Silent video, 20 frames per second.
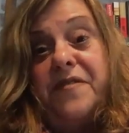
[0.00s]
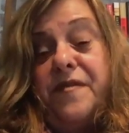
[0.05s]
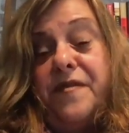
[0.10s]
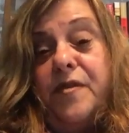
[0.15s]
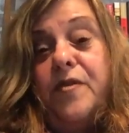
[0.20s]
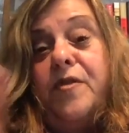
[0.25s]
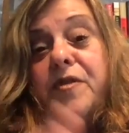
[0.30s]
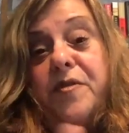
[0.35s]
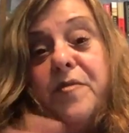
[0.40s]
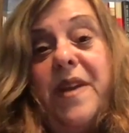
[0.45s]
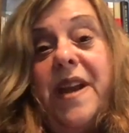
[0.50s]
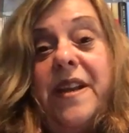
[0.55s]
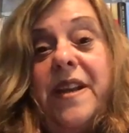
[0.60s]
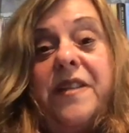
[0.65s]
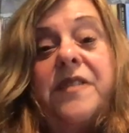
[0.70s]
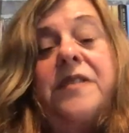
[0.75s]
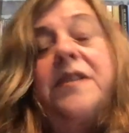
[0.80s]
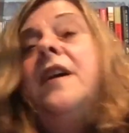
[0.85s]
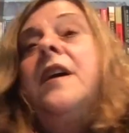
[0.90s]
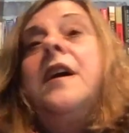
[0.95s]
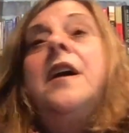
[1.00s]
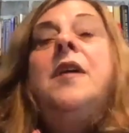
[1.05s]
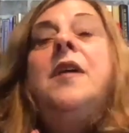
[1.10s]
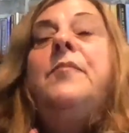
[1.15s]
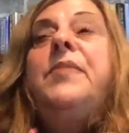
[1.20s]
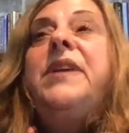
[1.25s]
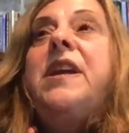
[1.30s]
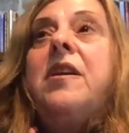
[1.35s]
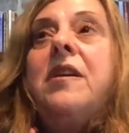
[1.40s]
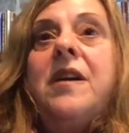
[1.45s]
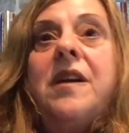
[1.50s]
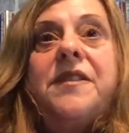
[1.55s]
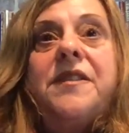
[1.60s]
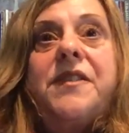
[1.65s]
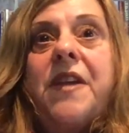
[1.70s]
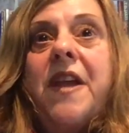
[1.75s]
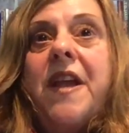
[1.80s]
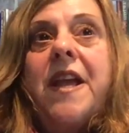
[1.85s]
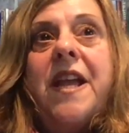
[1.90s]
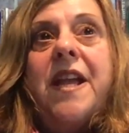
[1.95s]
and Foods mayonnaise, because
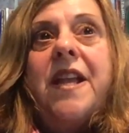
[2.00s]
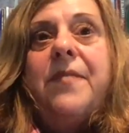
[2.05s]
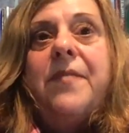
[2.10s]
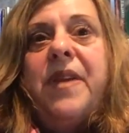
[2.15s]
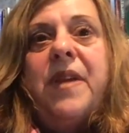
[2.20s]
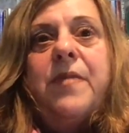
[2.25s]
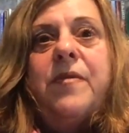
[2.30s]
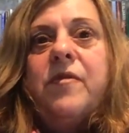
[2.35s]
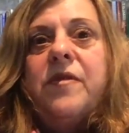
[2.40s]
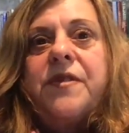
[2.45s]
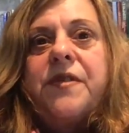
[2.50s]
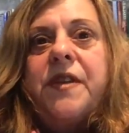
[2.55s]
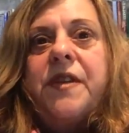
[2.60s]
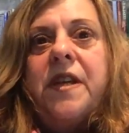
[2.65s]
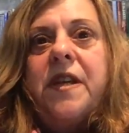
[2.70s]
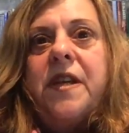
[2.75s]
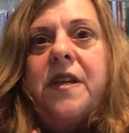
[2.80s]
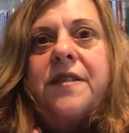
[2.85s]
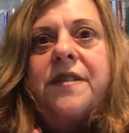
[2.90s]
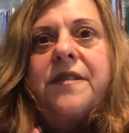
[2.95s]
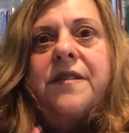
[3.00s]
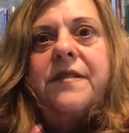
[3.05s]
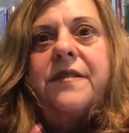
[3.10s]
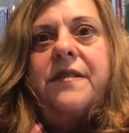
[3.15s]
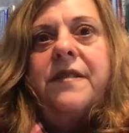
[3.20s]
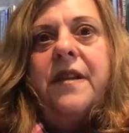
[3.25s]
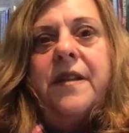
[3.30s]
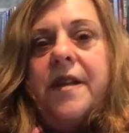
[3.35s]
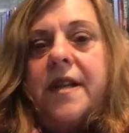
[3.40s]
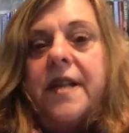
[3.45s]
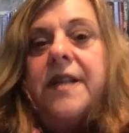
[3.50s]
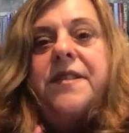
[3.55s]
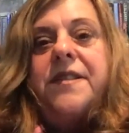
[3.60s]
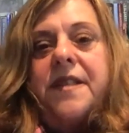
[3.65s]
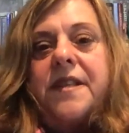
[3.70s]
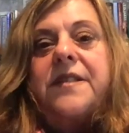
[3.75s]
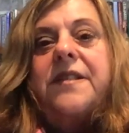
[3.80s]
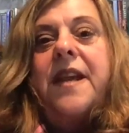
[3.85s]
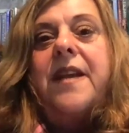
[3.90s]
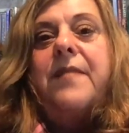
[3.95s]
people will say it is the
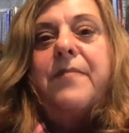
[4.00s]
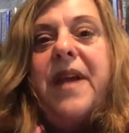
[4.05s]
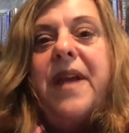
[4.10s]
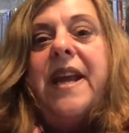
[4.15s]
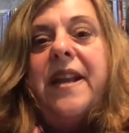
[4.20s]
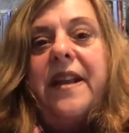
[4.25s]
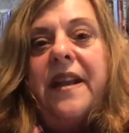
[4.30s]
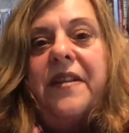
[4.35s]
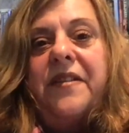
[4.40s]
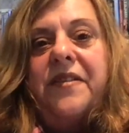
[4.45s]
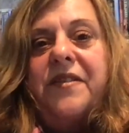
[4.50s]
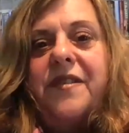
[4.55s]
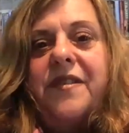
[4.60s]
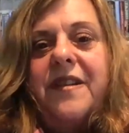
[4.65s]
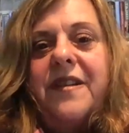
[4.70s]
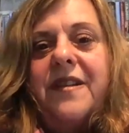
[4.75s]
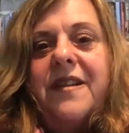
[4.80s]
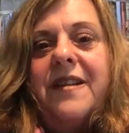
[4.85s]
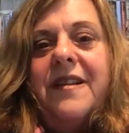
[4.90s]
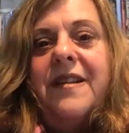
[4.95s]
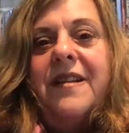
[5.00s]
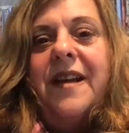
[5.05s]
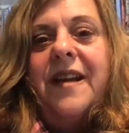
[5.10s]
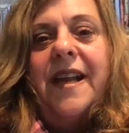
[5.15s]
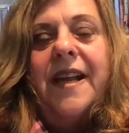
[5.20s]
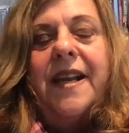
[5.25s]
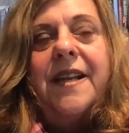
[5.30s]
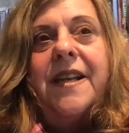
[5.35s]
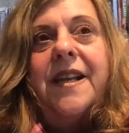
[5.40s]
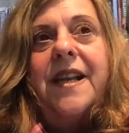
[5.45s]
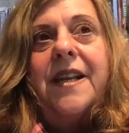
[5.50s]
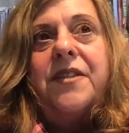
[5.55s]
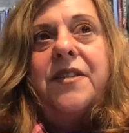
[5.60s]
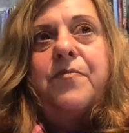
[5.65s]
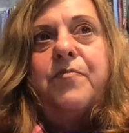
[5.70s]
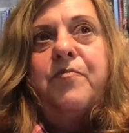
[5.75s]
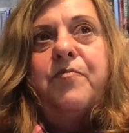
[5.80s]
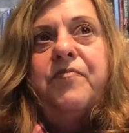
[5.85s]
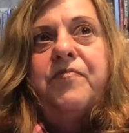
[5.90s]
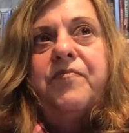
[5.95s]
same mayonnaise, and
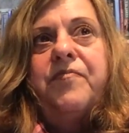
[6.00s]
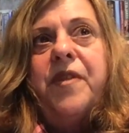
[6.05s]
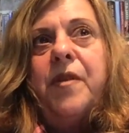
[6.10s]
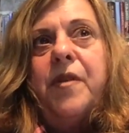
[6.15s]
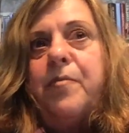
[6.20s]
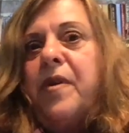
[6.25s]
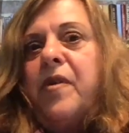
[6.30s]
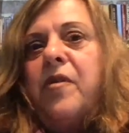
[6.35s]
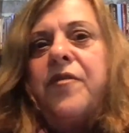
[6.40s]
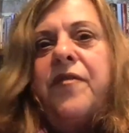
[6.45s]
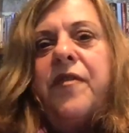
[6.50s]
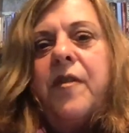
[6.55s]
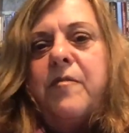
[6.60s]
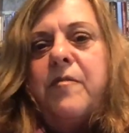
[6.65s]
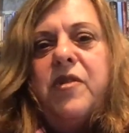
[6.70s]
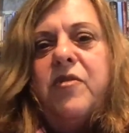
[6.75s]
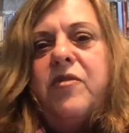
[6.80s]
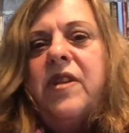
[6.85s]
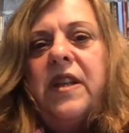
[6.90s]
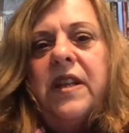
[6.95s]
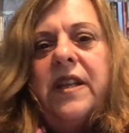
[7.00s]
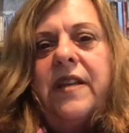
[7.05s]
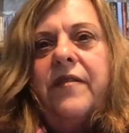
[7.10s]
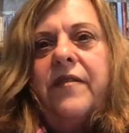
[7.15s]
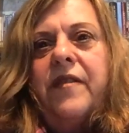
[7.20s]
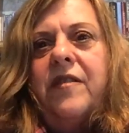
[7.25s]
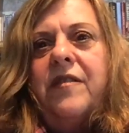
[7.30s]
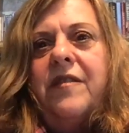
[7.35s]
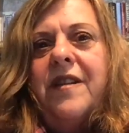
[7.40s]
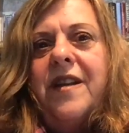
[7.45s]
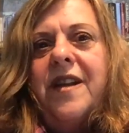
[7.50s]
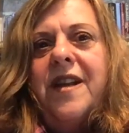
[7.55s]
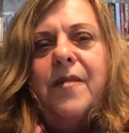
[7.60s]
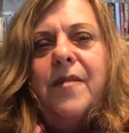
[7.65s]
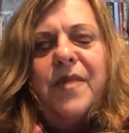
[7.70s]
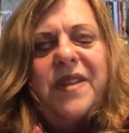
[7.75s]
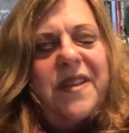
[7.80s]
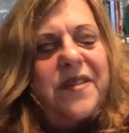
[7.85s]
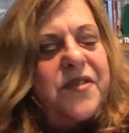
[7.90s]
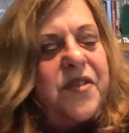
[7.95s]
they're both from Unilever.
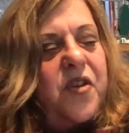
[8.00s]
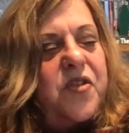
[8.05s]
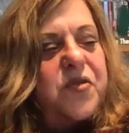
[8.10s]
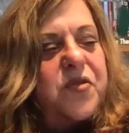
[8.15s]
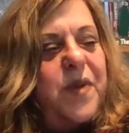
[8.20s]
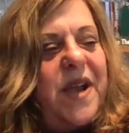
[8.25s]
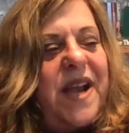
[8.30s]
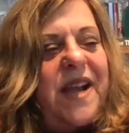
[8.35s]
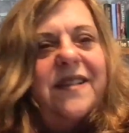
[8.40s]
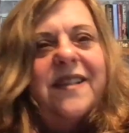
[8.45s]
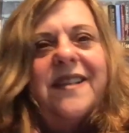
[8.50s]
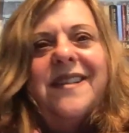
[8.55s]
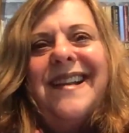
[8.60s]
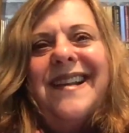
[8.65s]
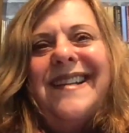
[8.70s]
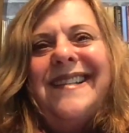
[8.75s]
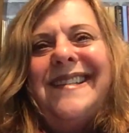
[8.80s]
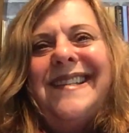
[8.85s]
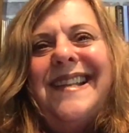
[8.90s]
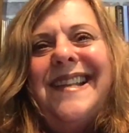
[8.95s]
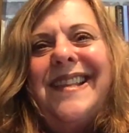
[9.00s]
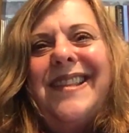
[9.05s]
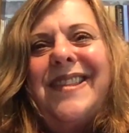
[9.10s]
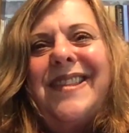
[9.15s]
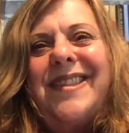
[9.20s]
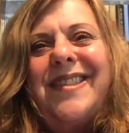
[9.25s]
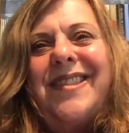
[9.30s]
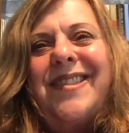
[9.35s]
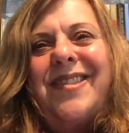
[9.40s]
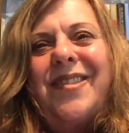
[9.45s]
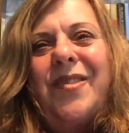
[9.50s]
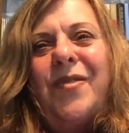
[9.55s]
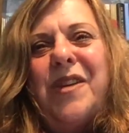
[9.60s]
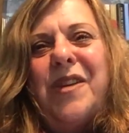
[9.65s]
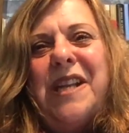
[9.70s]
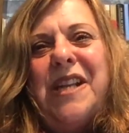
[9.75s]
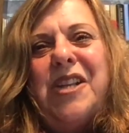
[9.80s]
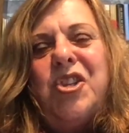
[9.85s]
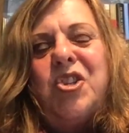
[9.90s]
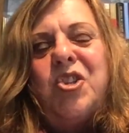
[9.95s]
But this goes back to
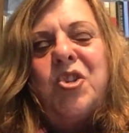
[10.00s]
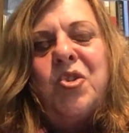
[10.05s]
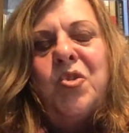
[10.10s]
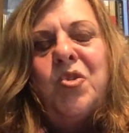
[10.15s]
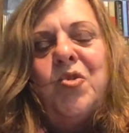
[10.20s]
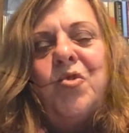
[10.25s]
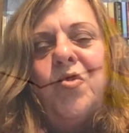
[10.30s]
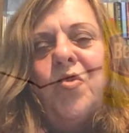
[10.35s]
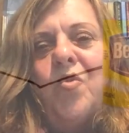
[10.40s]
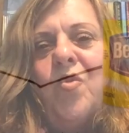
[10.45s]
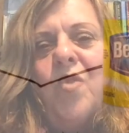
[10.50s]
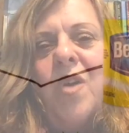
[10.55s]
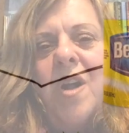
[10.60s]
1932